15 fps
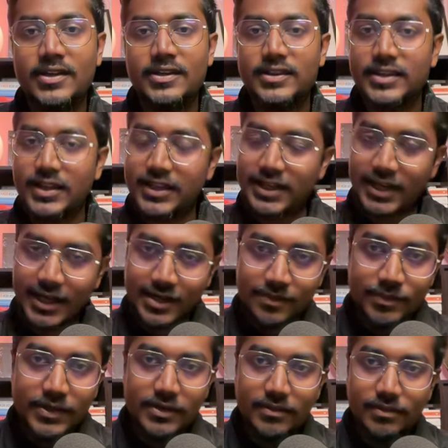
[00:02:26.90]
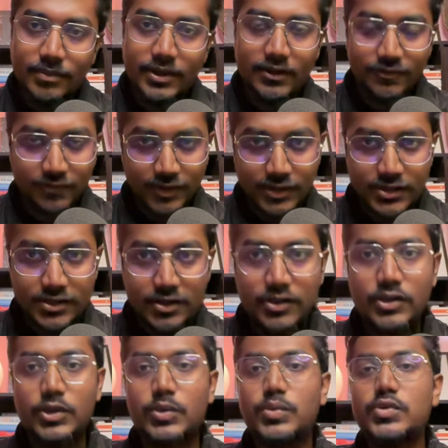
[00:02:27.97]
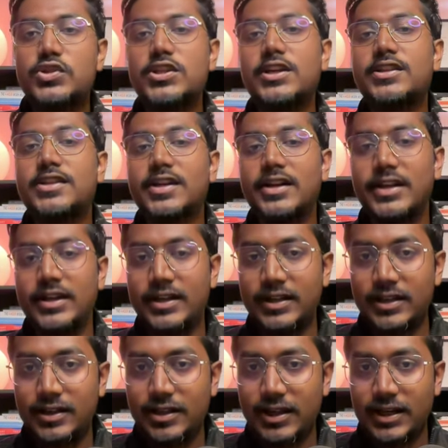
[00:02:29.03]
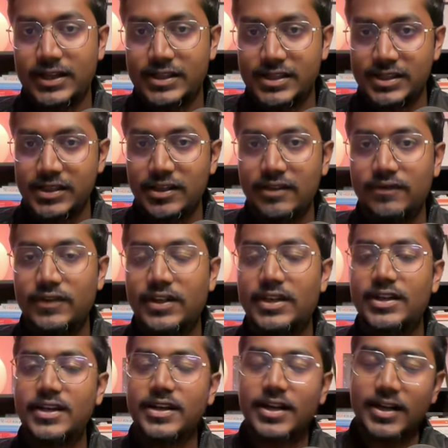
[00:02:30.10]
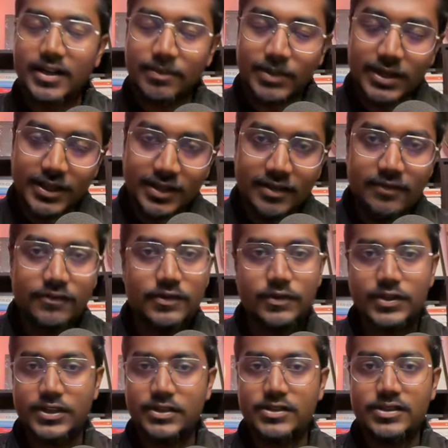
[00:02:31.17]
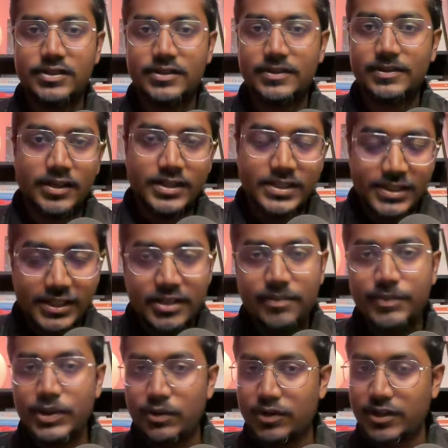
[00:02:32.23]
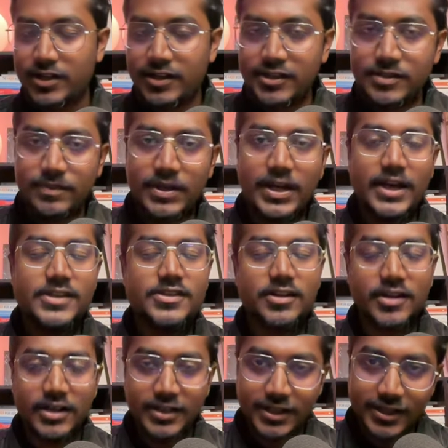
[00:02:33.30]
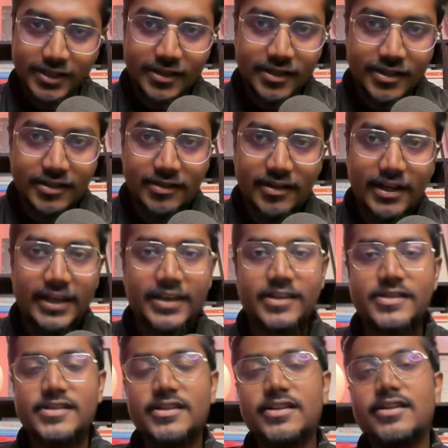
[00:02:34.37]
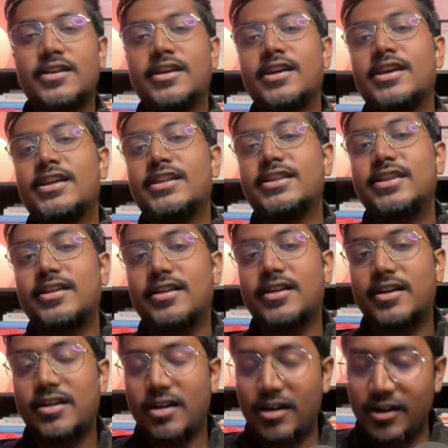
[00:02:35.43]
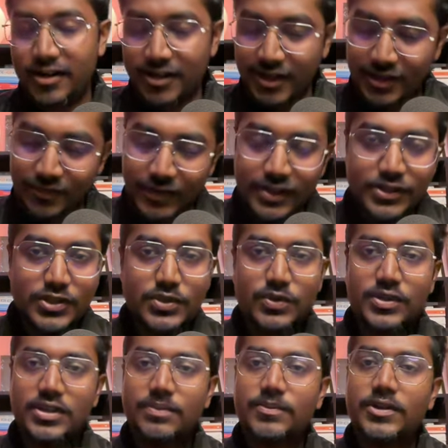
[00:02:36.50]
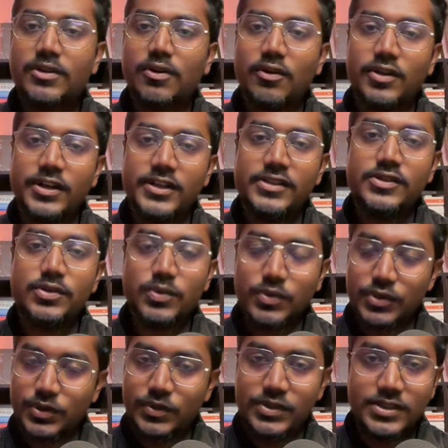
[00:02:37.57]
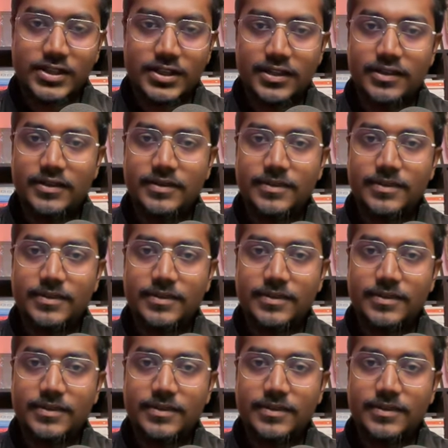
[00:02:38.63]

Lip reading: They can be, but first do check their LinkedIn and see if they are credible enough to teach. Seek beyond charisma. As a content creator, I can say there are 100 ways to keep an audience hooked to the screen.